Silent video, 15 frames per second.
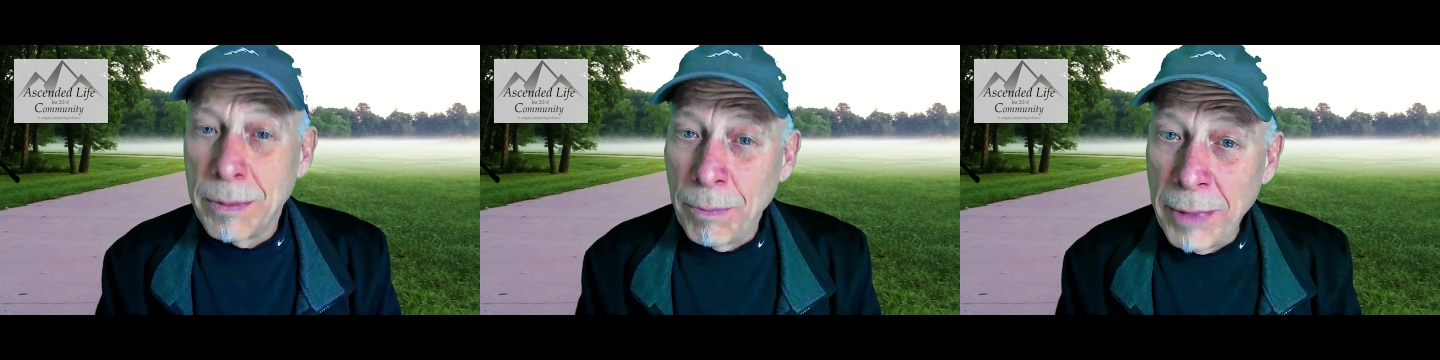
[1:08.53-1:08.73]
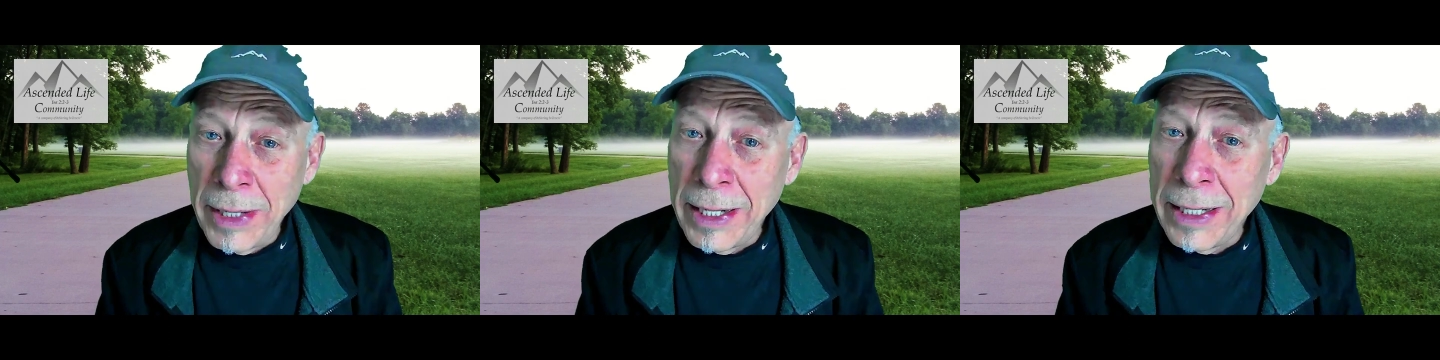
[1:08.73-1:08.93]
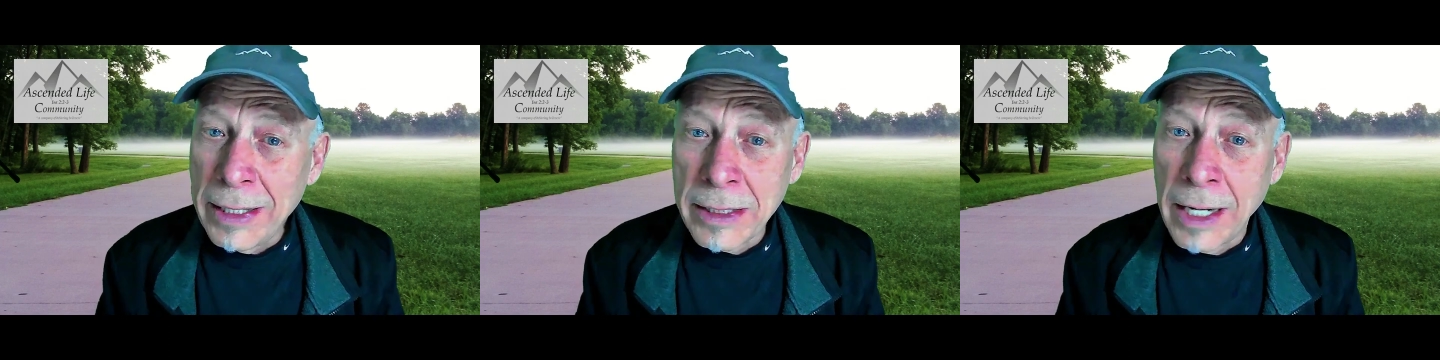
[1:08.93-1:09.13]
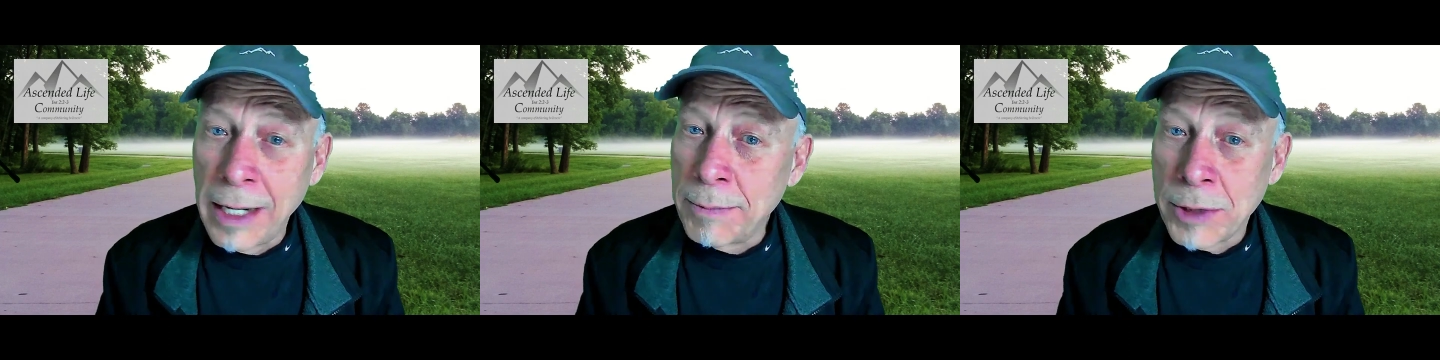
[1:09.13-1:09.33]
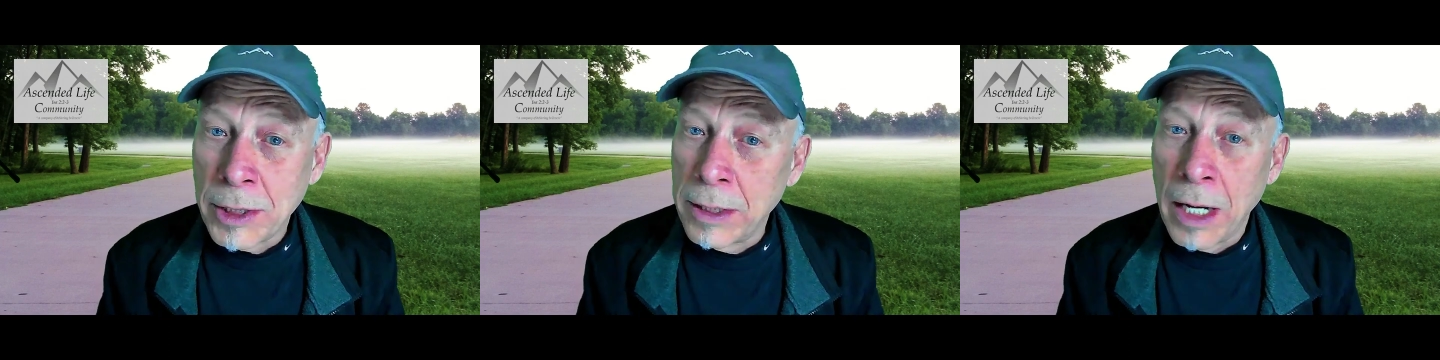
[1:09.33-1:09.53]
many
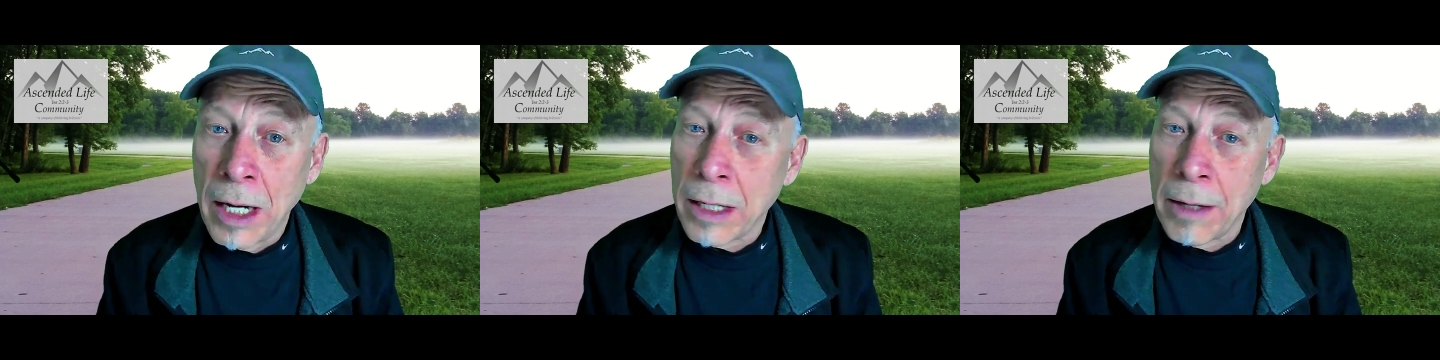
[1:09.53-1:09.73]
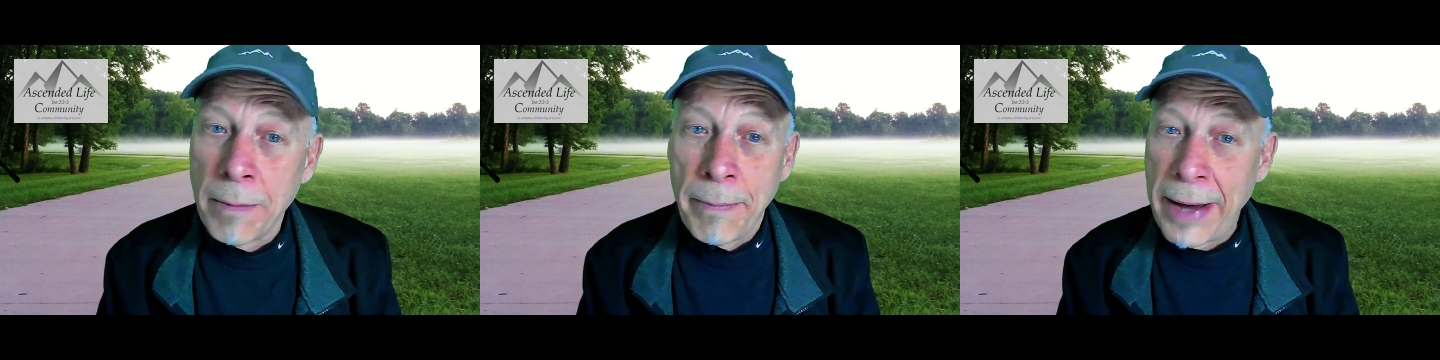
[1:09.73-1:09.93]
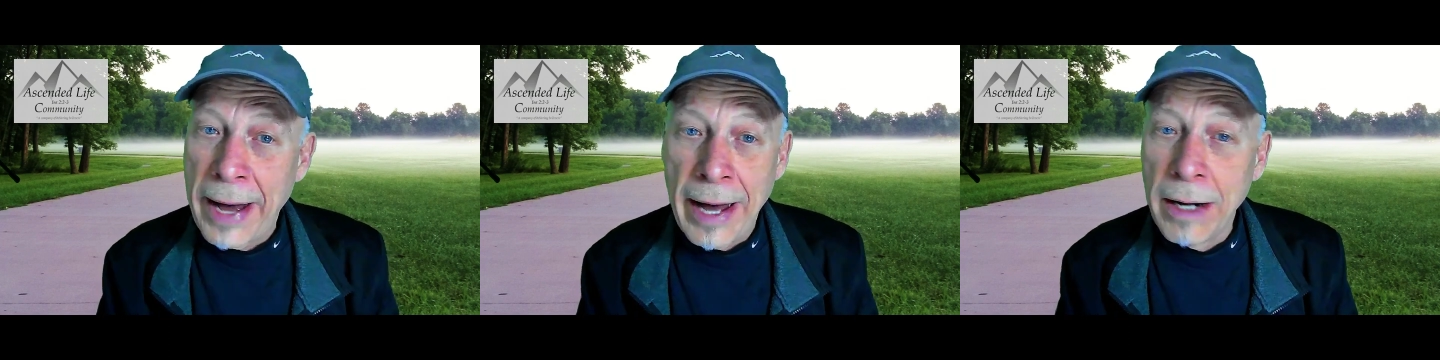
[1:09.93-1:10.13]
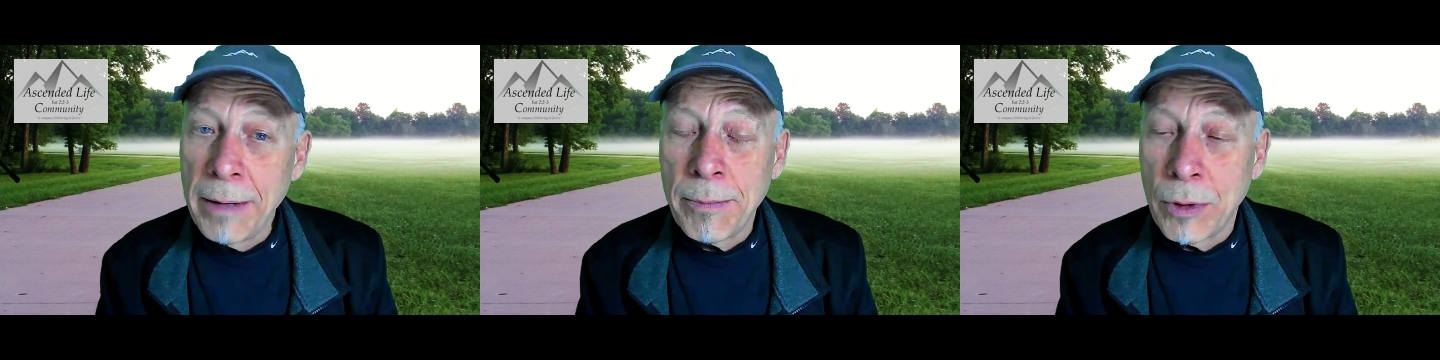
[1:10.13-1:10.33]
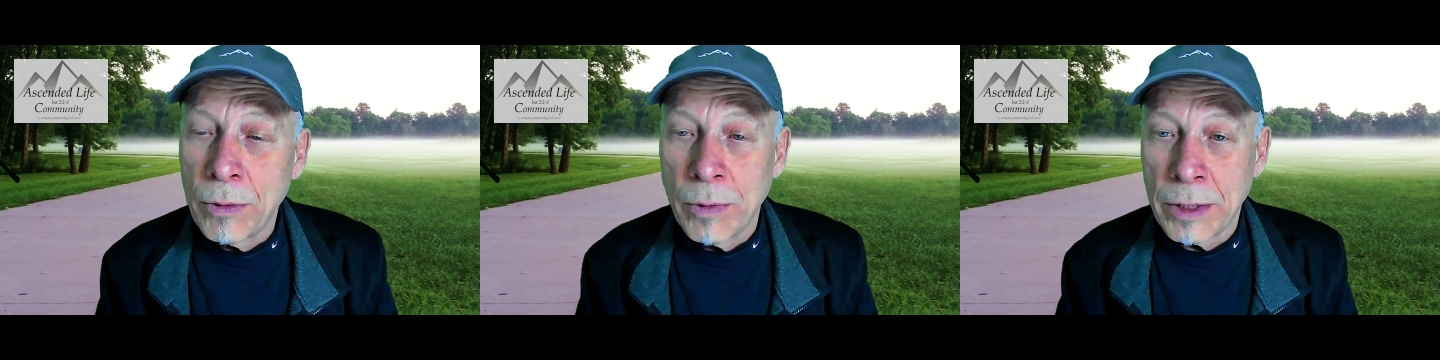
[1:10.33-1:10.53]
times are not
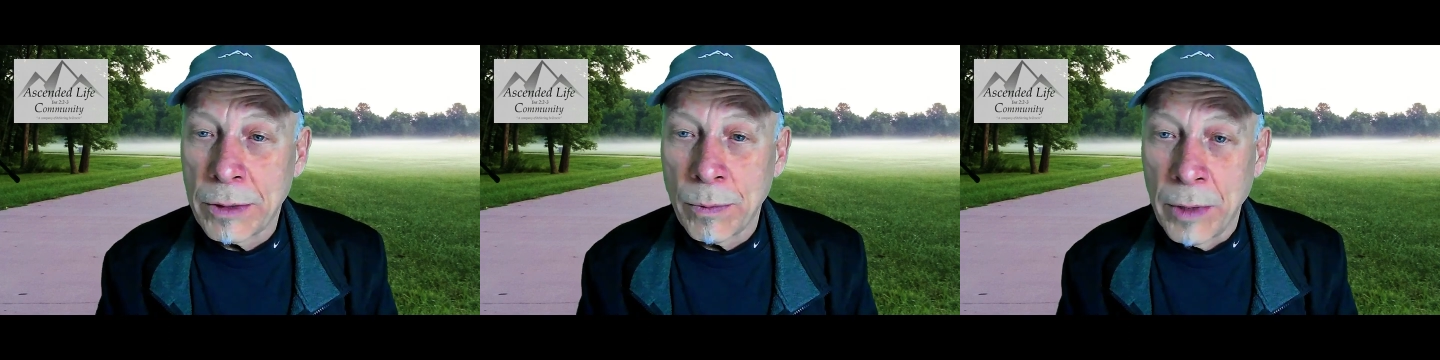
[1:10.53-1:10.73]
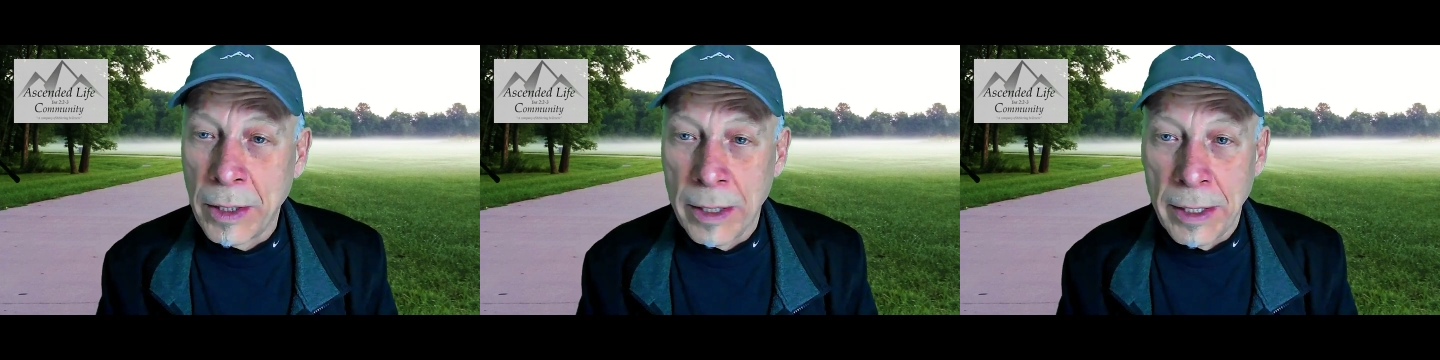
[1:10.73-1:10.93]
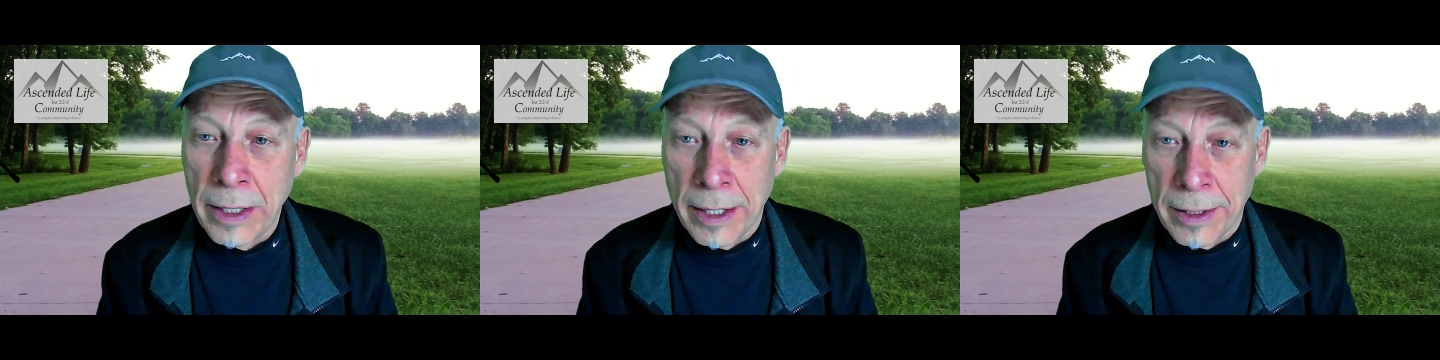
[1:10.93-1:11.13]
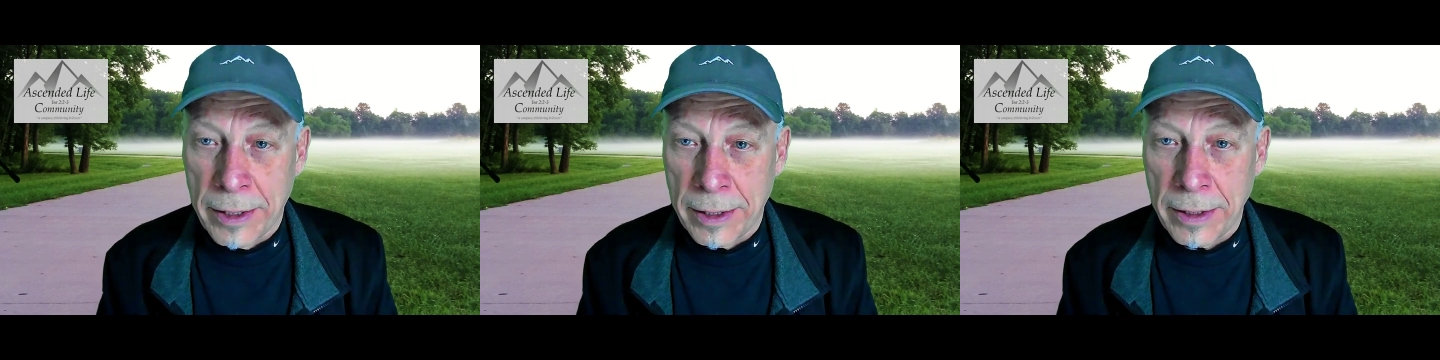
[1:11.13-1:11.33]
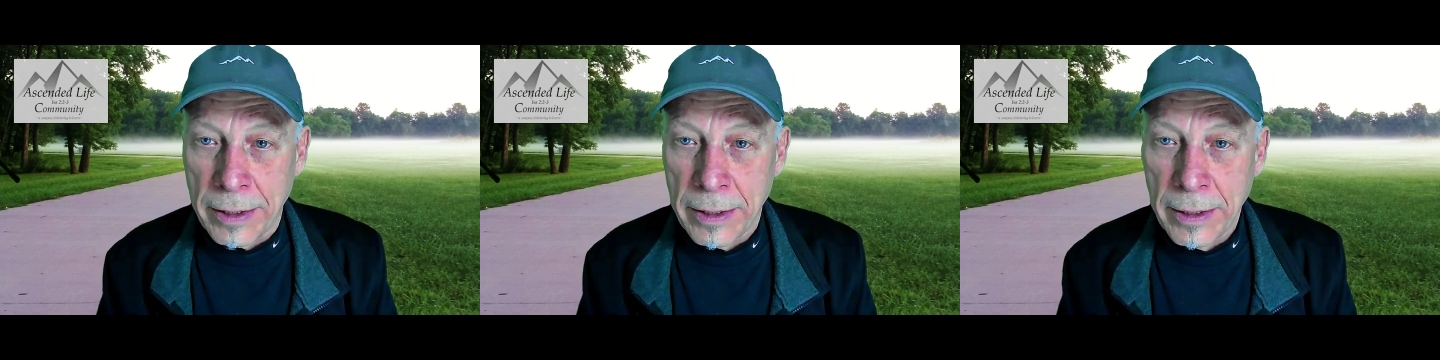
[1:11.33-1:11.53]
compatible with one
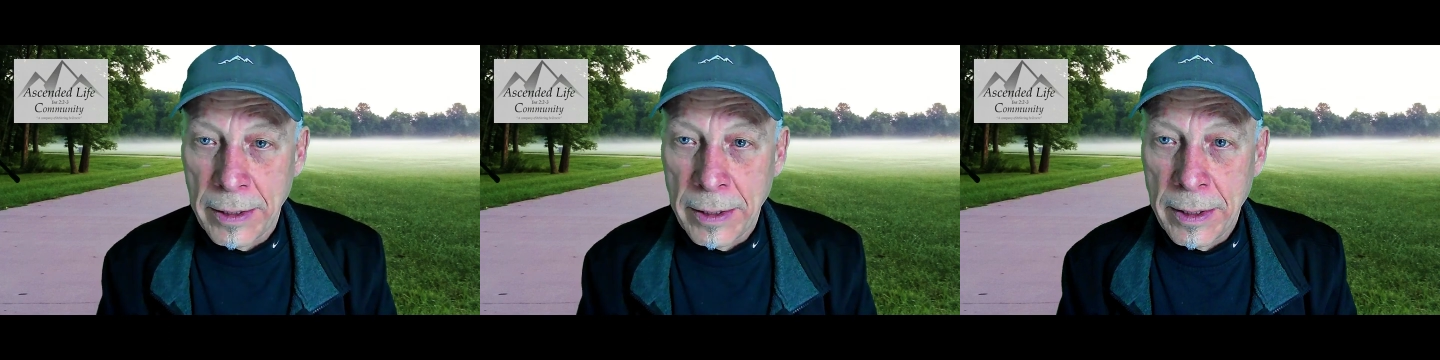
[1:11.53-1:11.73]
another